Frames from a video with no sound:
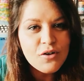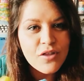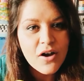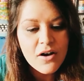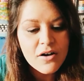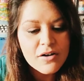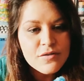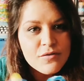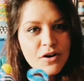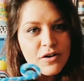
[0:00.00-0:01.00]
you've got the heart,
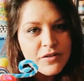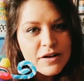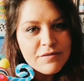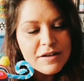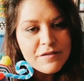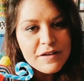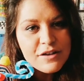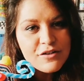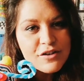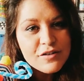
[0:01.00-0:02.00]
you've got the lovely
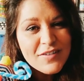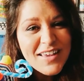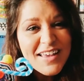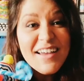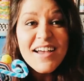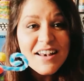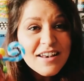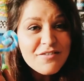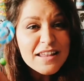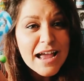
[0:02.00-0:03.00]
features,
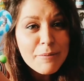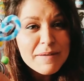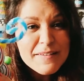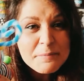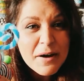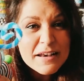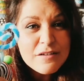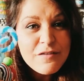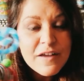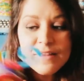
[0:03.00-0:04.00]
a lovely happy smiley
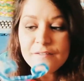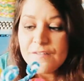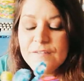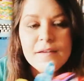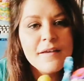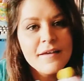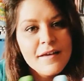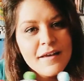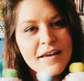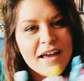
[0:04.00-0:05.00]
face,
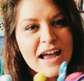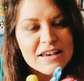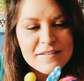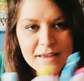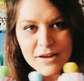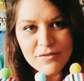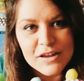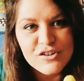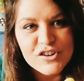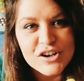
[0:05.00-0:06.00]
and your
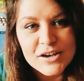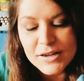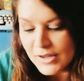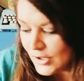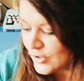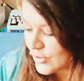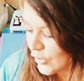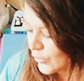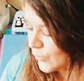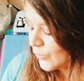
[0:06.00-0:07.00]
decoration.
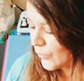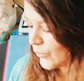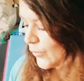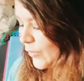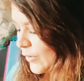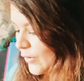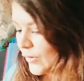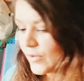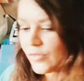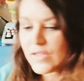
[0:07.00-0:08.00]
So
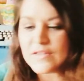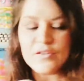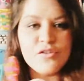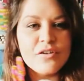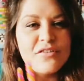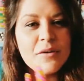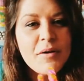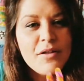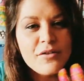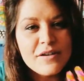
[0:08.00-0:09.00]
these are just
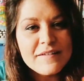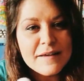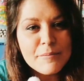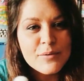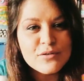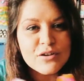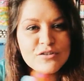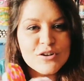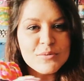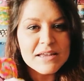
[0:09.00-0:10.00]
some other examples I'll
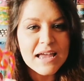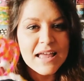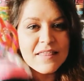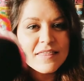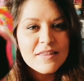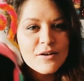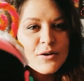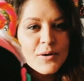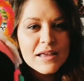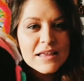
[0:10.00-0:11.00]
show you again that are
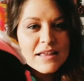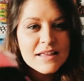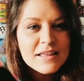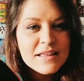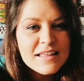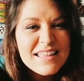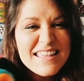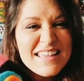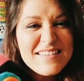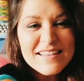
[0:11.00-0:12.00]
quite
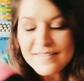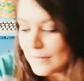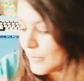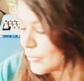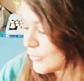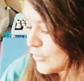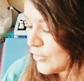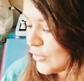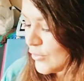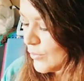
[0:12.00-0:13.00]
easy and simple to
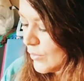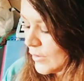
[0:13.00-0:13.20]
do.